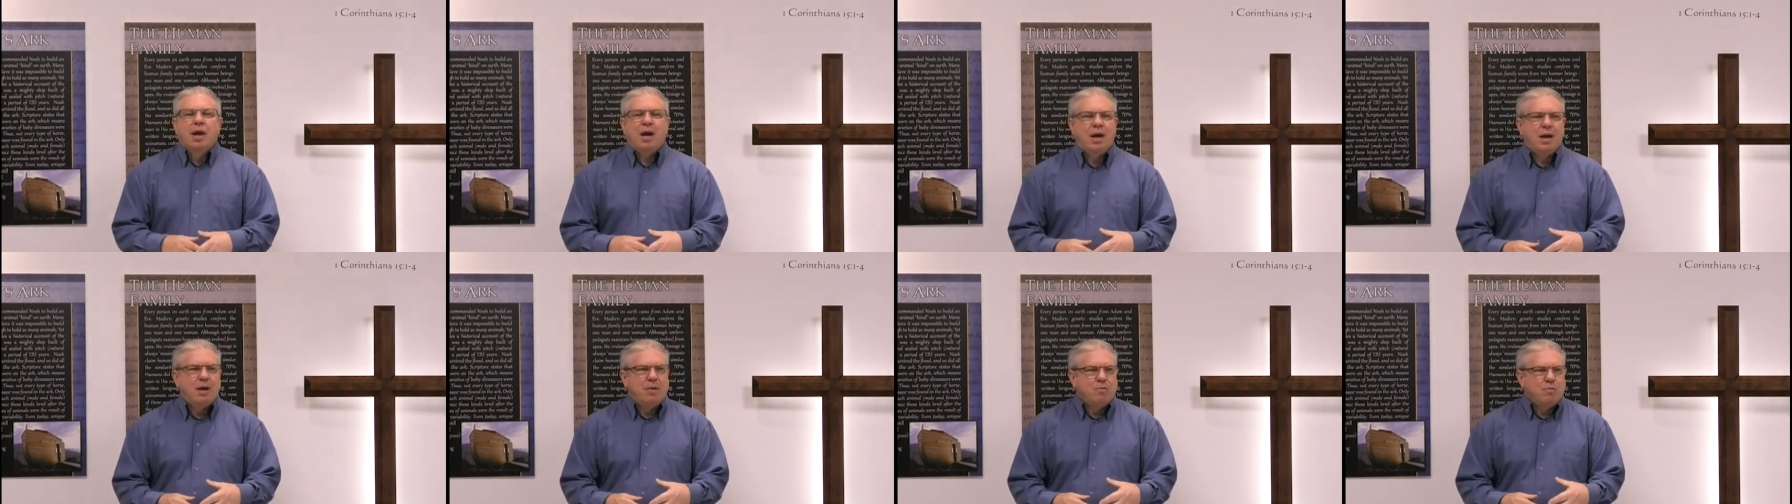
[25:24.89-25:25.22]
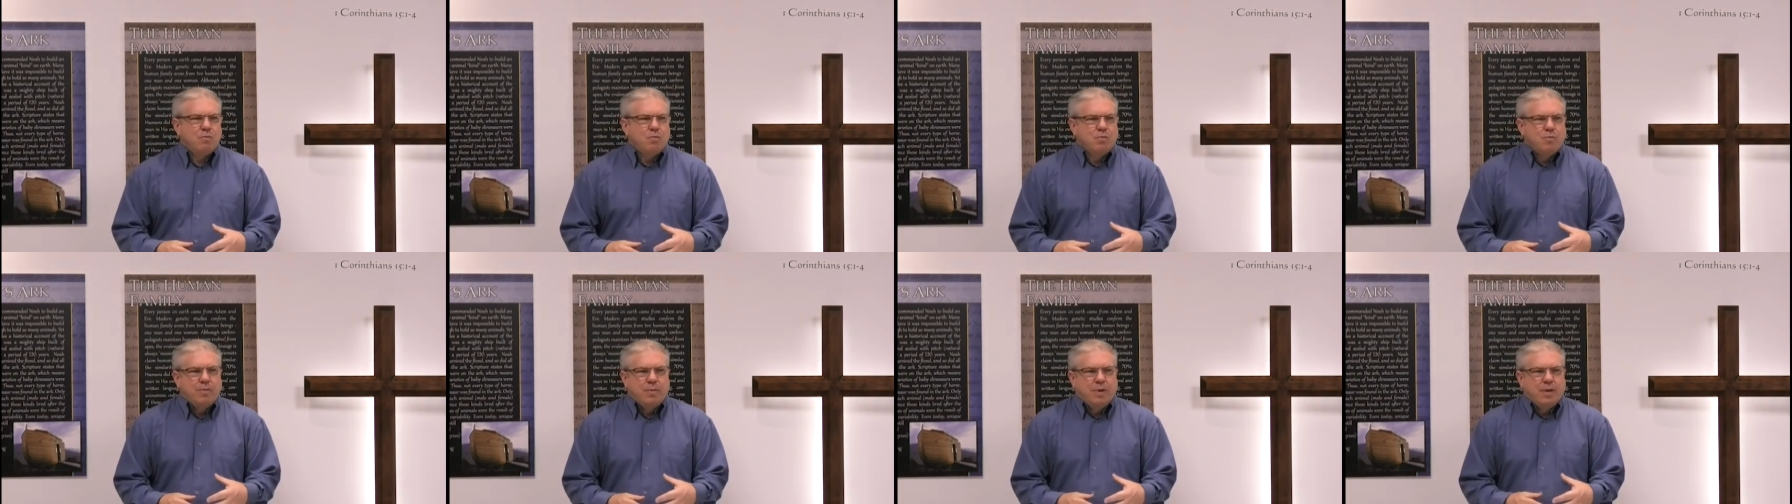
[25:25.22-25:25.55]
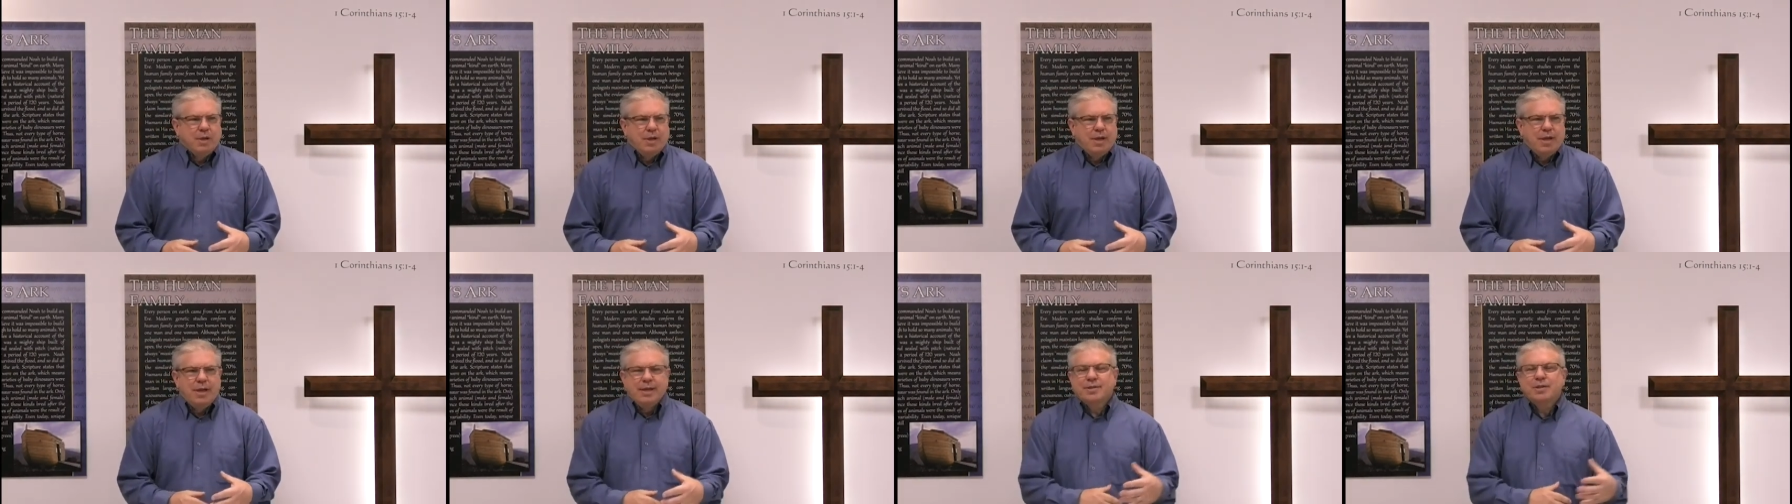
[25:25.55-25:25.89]
Um,
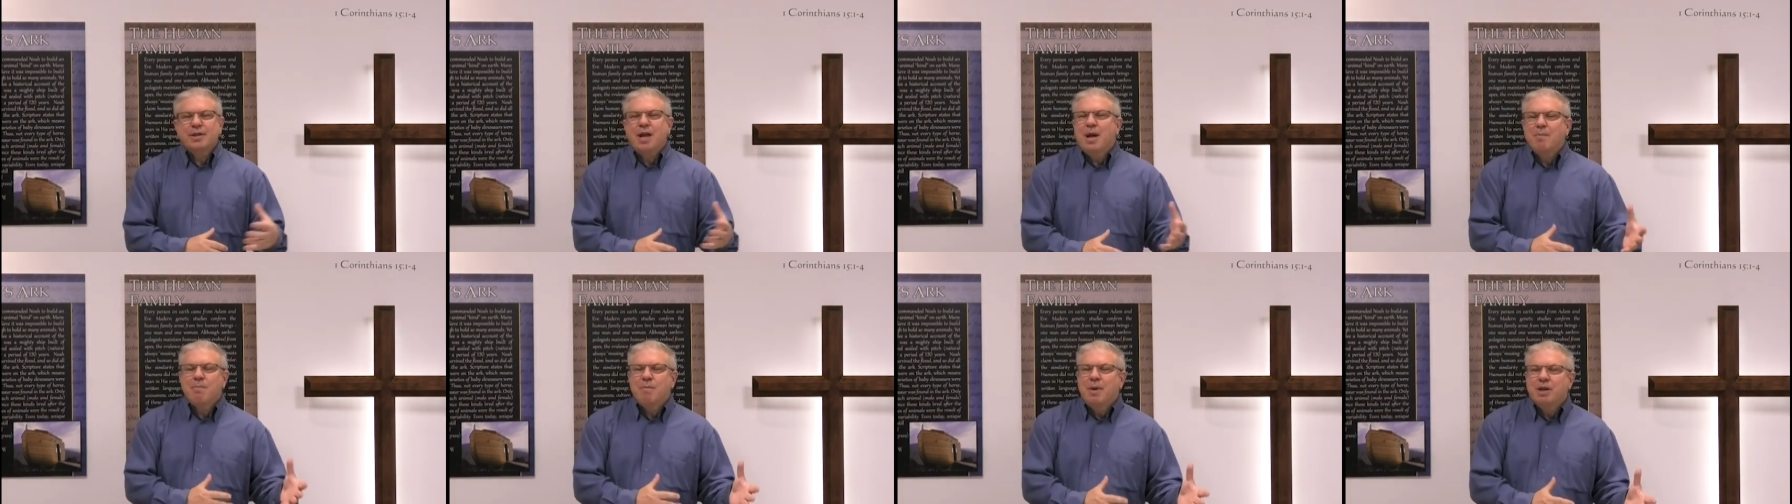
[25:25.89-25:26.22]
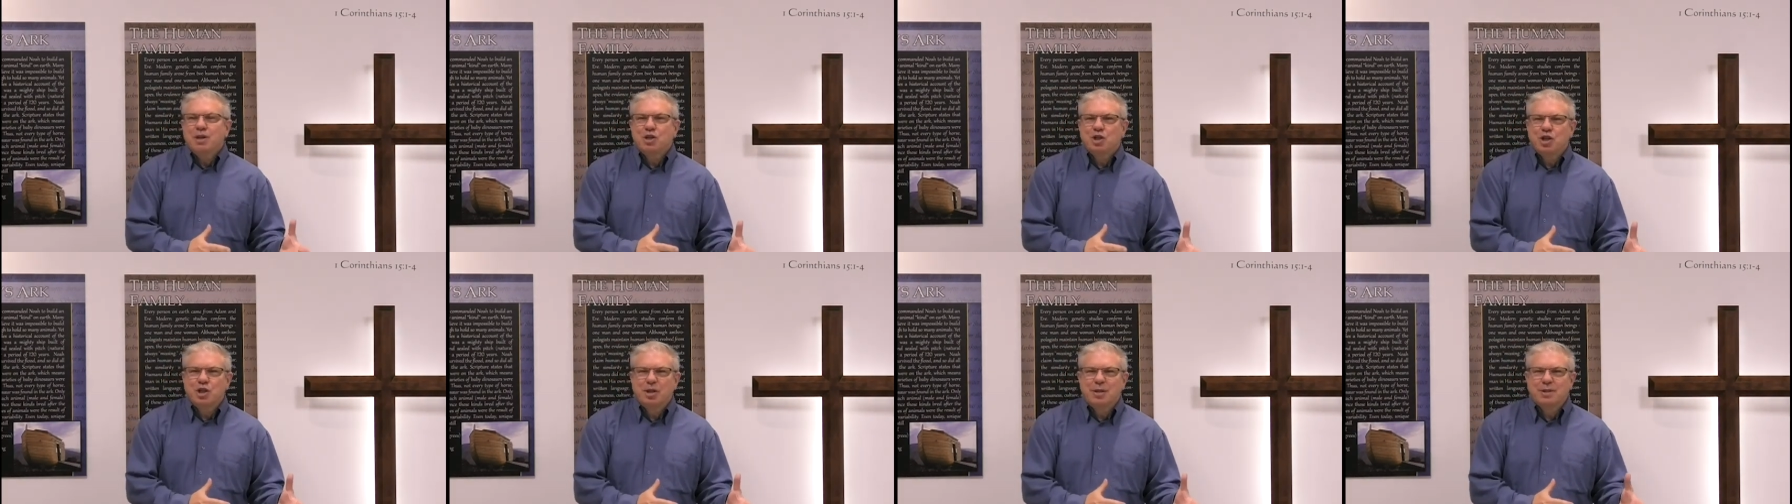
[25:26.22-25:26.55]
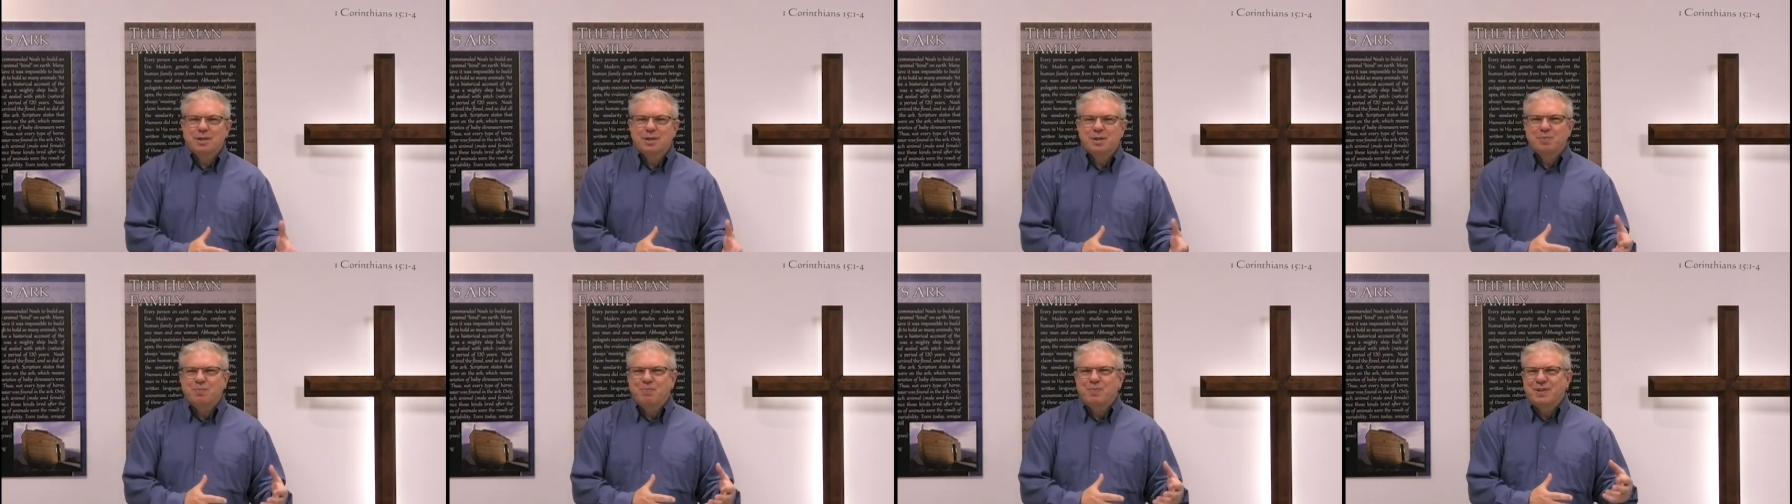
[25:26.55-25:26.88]
it's not
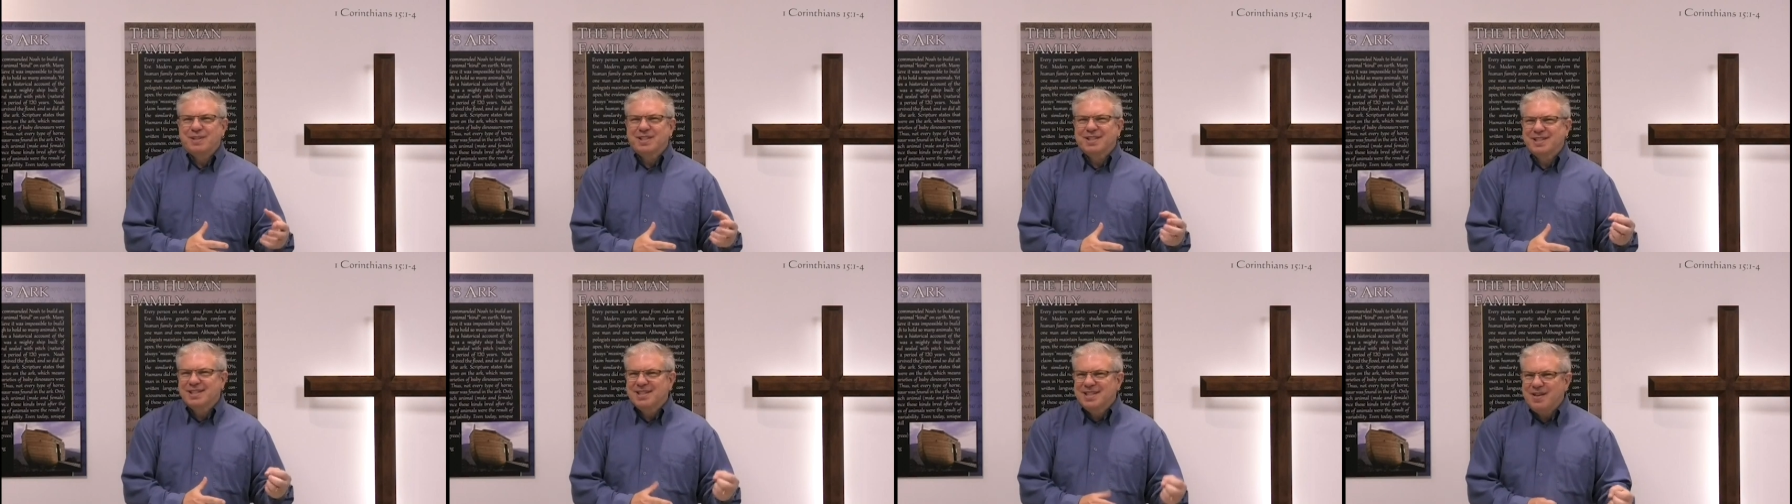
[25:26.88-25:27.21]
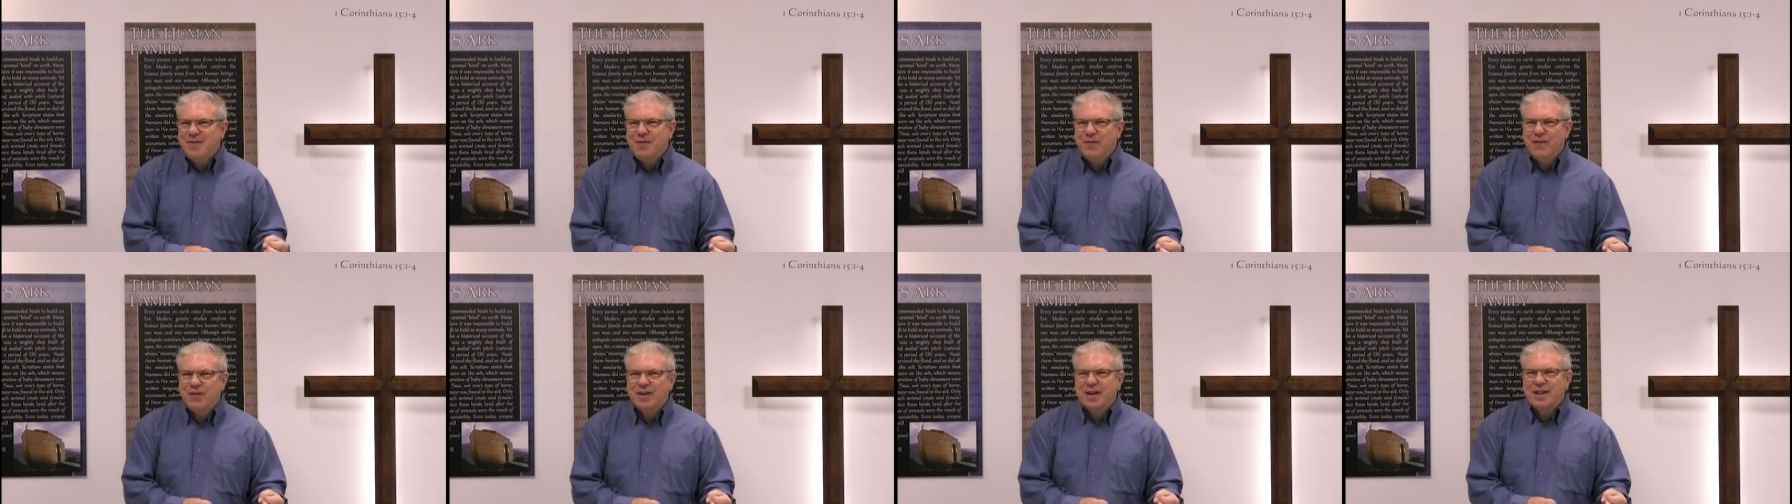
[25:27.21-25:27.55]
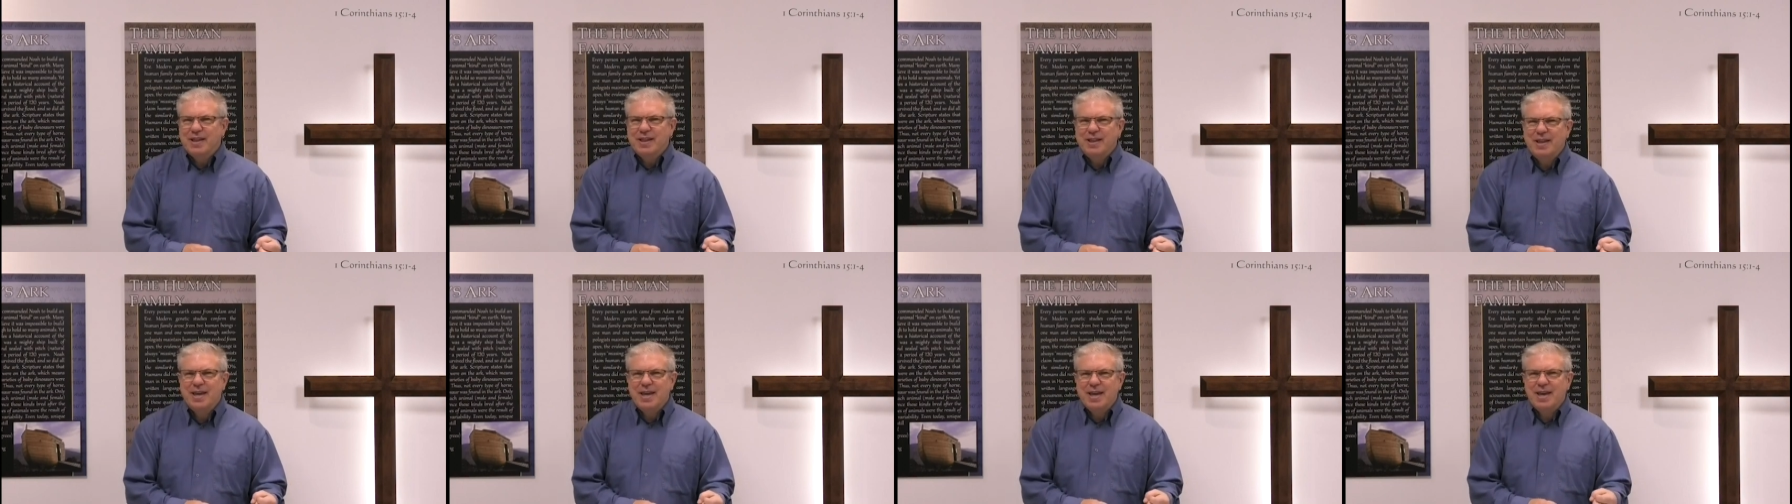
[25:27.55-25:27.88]
mentioned
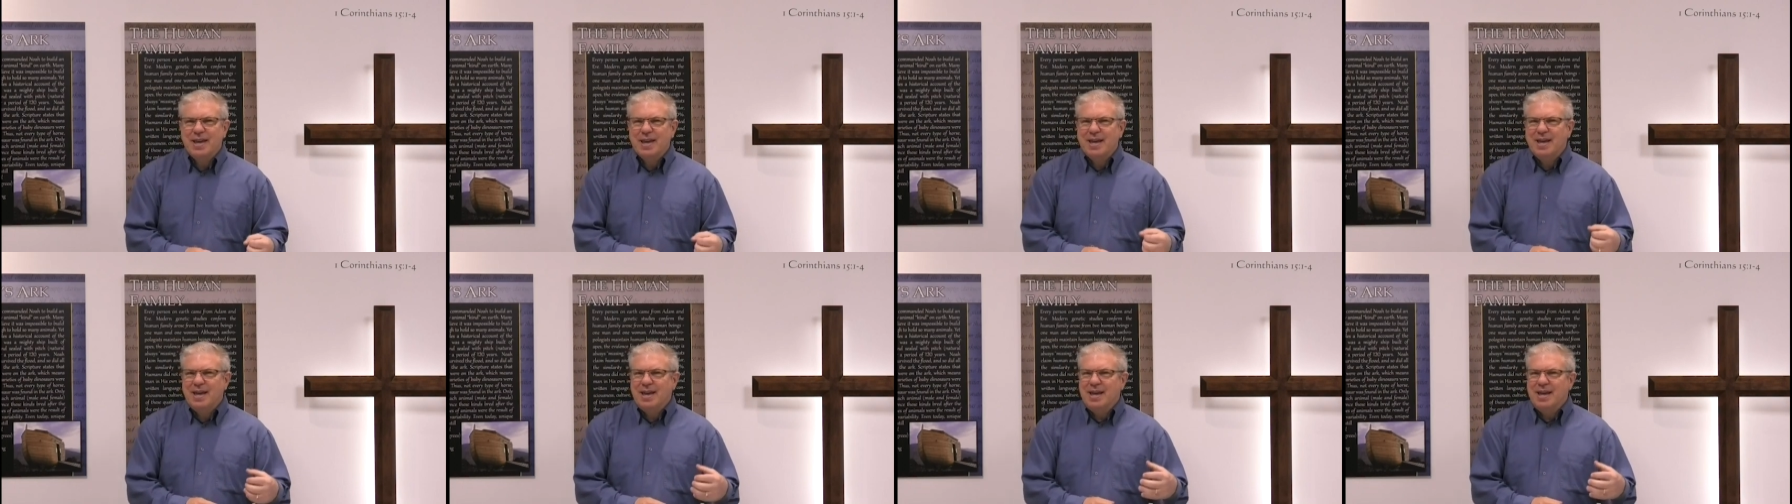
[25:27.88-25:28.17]
specifically